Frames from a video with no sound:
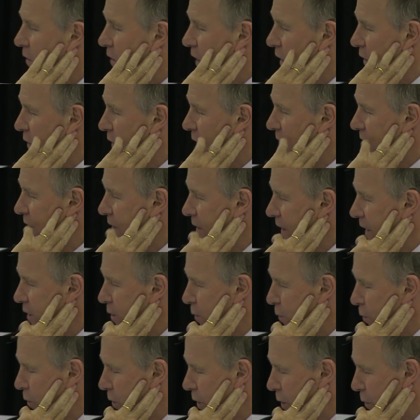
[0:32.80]
Gestational age
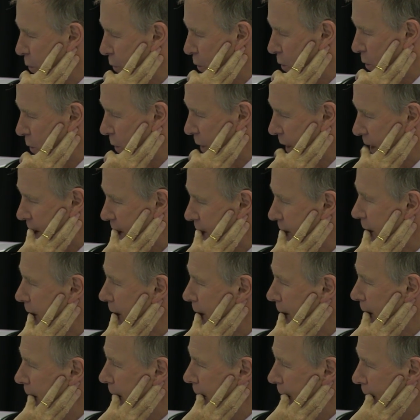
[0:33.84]
of 44 weeks.
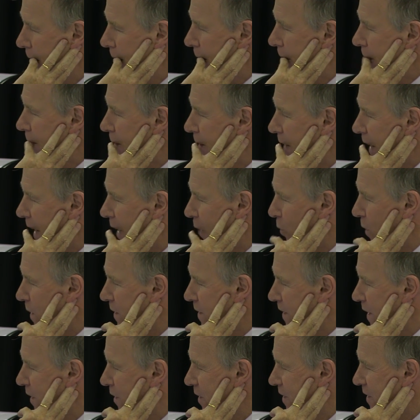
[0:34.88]
And
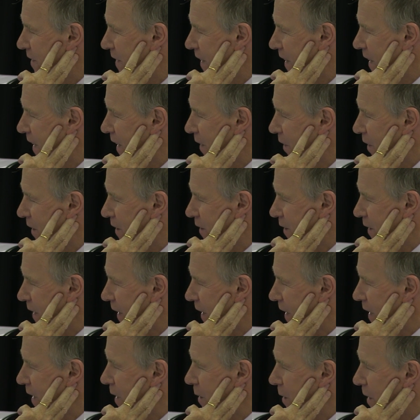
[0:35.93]
what's interesting in this
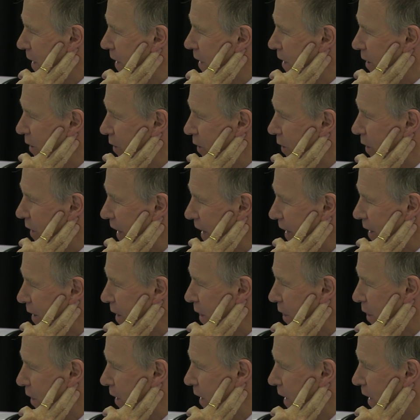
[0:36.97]
study is that
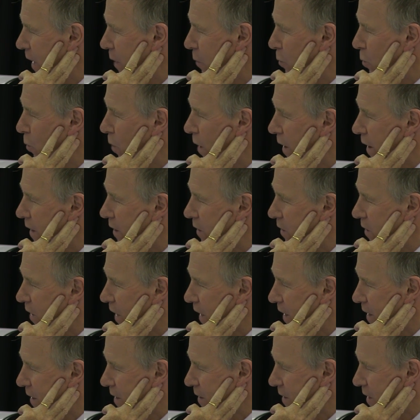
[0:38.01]
one of the
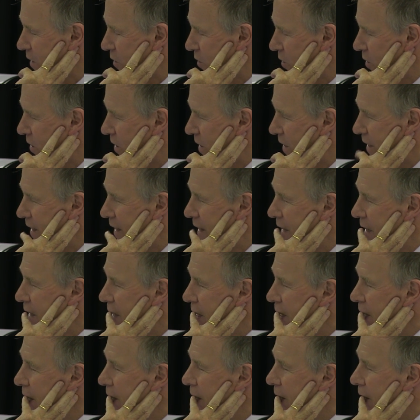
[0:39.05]
titles is wrong.
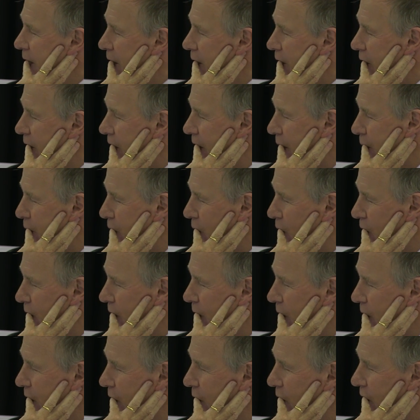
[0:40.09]
So if you look
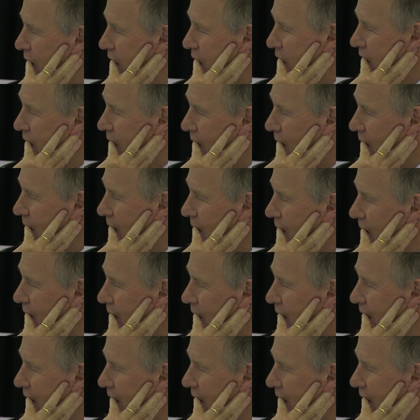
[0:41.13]
at the original,